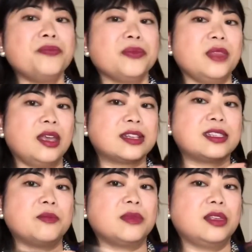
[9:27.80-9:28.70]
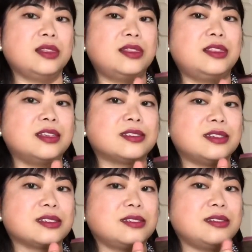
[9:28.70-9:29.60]
except this
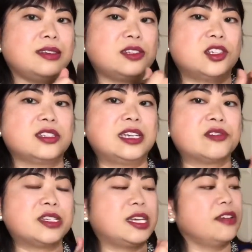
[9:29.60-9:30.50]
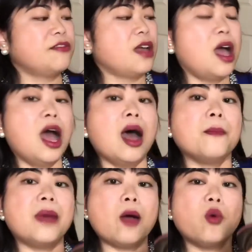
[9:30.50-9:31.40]
doesn't, it's just decorative.
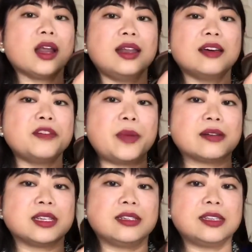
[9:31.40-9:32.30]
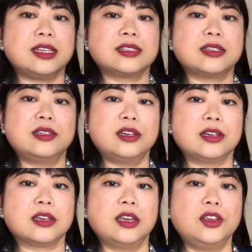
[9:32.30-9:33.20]
And what I love about it is,
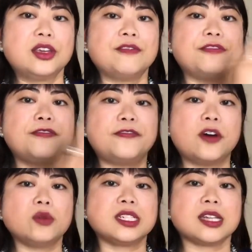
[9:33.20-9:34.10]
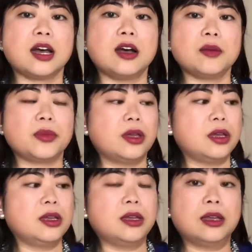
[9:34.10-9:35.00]
look, you can fold it up,
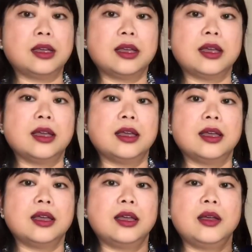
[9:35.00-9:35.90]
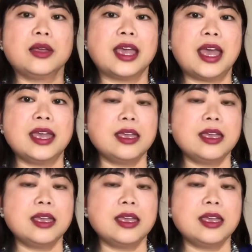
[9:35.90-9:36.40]
okay,